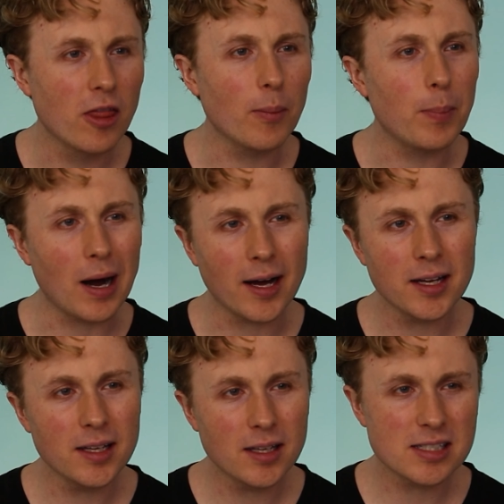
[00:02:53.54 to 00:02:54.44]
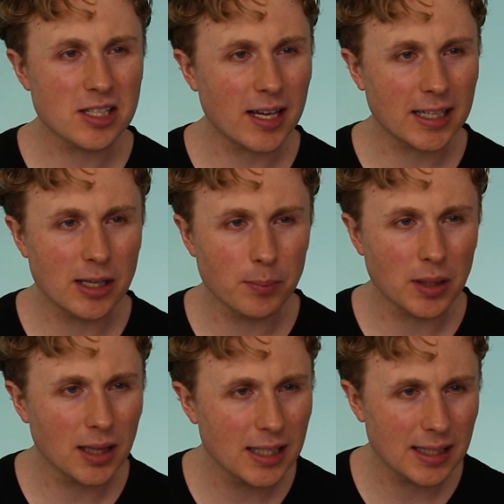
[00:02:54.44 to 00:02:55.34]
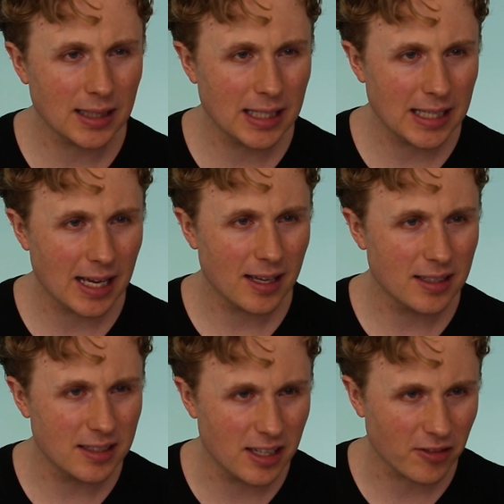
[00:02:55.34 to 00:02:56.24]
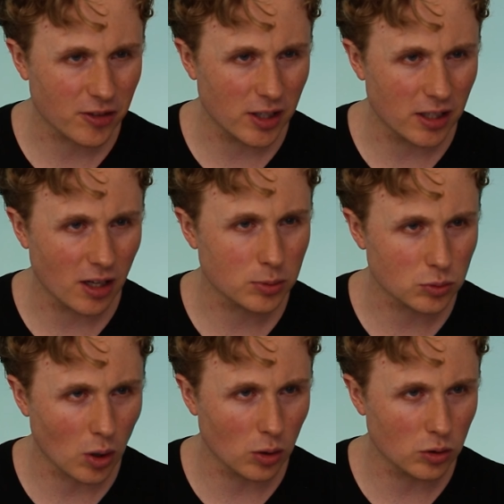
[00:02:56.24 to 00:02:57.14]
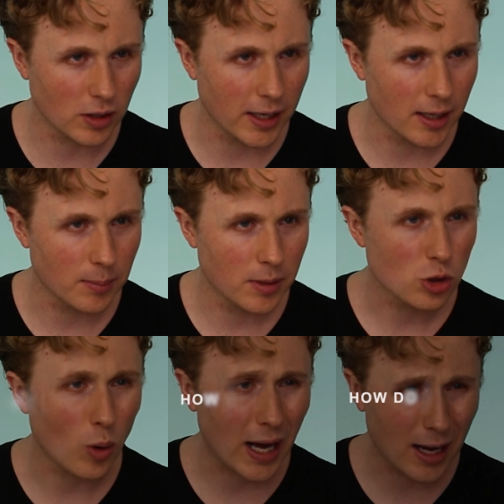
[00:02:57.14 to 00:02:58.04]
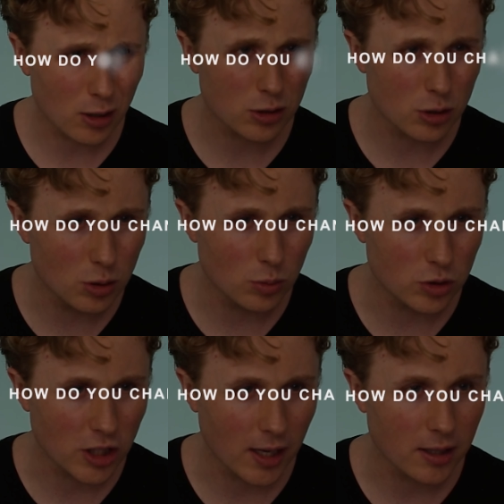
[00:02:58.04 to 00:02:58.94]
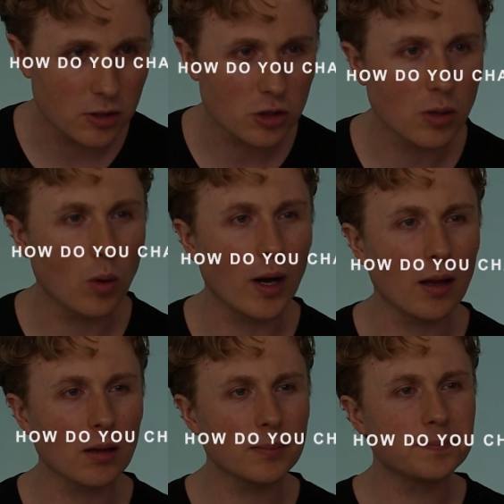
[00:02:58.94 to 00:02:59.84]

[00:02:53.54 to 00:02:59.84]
the body is on a completely different program. So how do you change? Well,